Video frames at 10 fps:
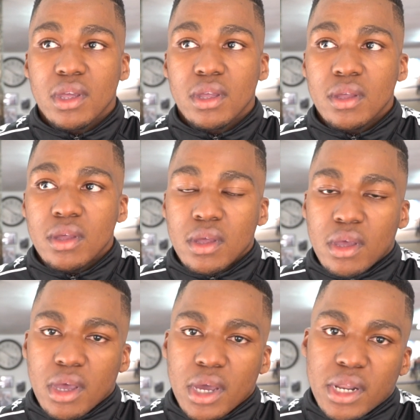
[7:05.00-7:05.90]
there.
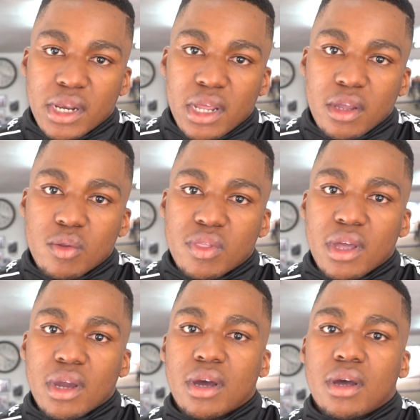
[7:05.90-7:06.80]
And I'd like to
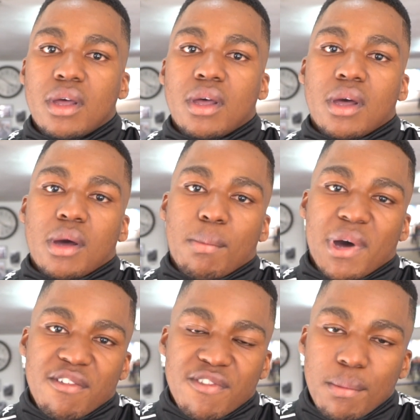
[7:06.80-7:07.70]
thank
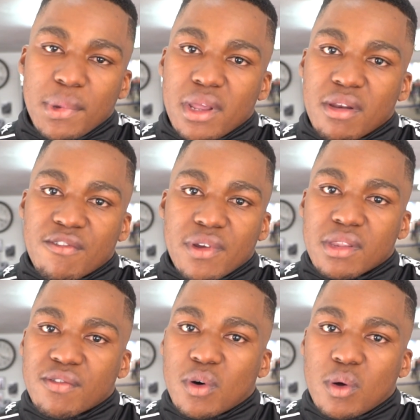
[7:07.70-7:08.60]
my family and
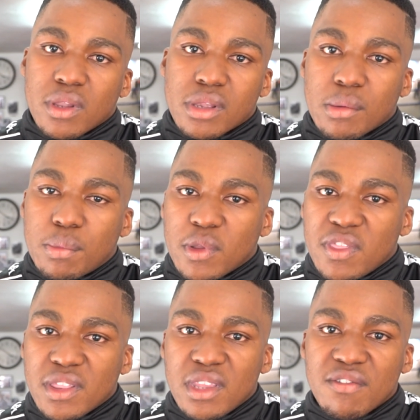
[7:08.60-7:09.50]
friends for all the support
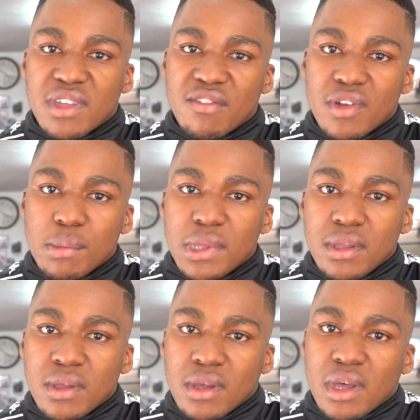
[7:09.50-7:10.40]
that they've given me.
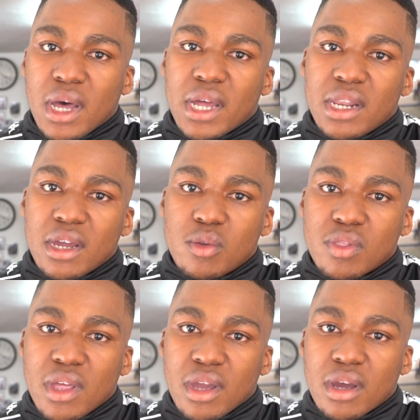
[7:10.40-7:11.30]
I'd like to
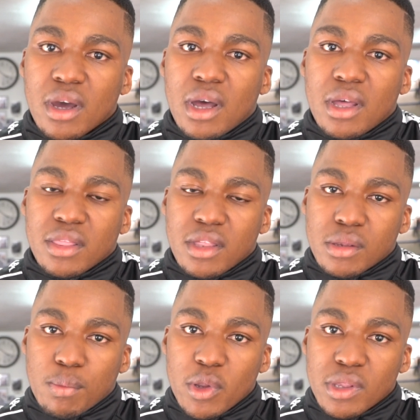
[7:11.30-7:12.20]
thank the
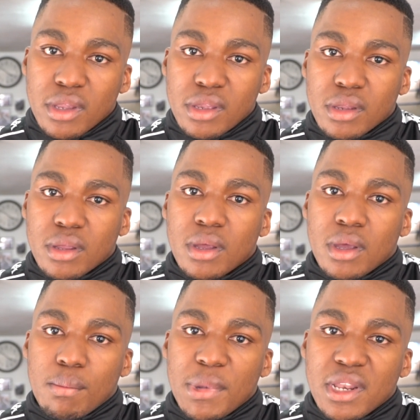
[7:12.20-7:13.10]
sponsors,
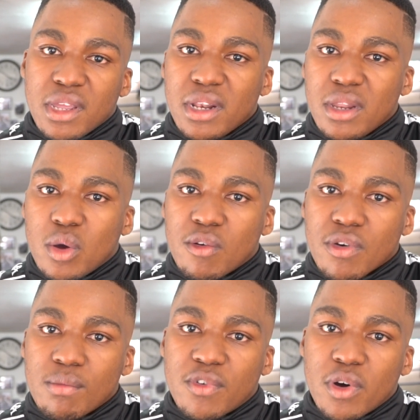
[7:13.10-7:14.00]
Mandy and Leon
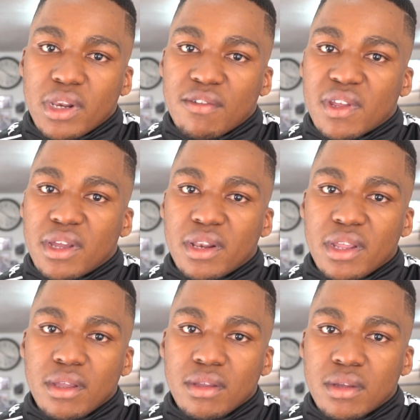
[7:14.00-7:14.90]
from Forklift
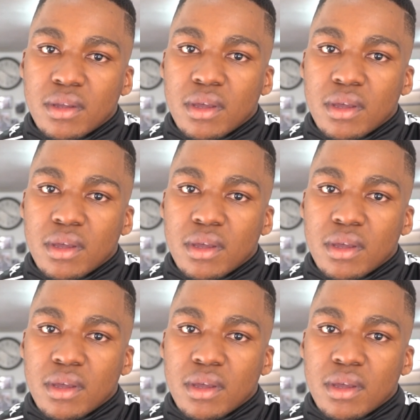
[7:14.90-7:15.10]
Handling,